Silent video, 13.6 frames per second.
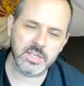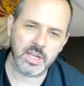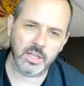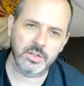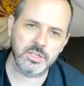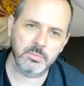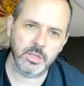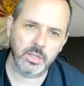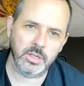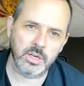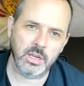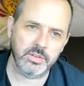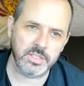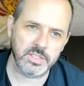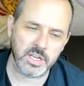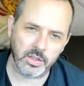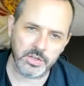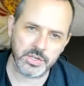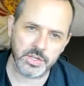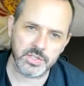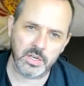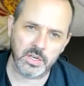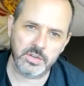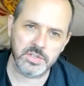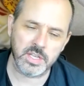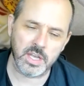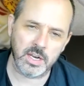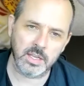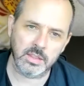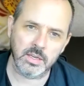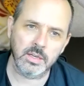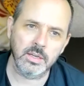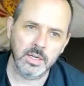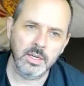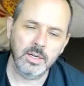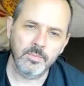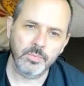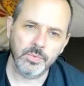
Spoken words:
the intelligibility of intelligence, understanding